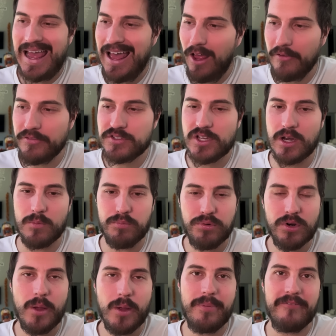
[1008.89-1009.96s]
Elf's going to
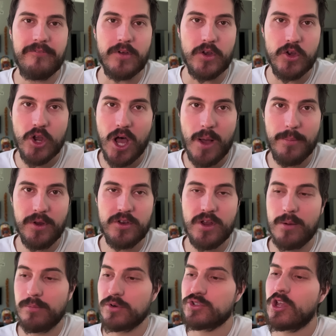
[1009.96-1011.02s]
put up phenomenal
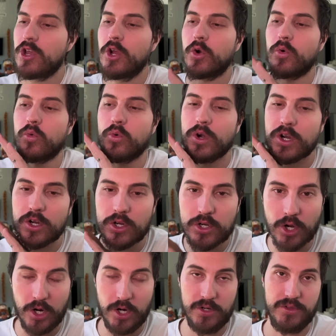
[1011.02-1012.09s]
numbers
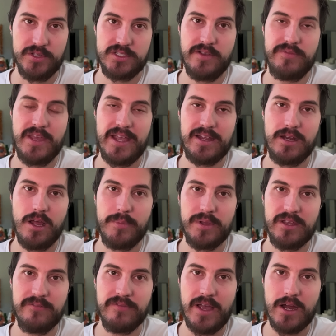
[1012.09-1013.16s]
regardless of the
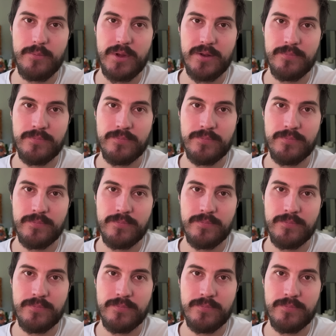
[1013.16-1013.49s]
economic environment.